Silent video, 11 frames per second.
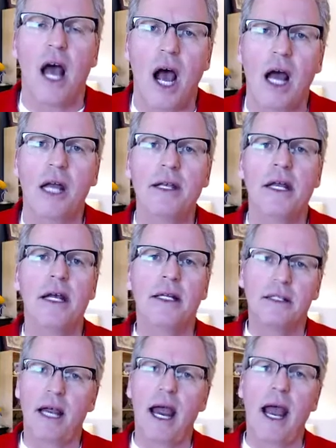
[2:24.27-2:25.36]

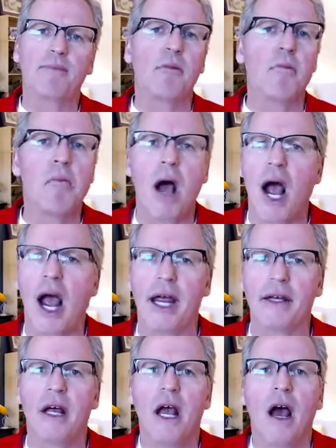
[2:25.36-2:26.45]
untapped mine